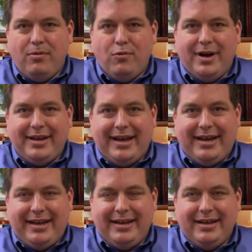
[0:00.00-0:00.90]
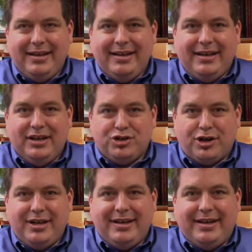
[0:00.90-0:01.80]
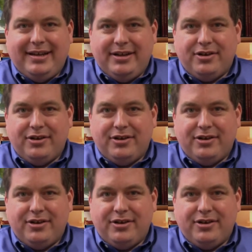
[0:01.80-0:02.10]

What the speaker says: what a intricate and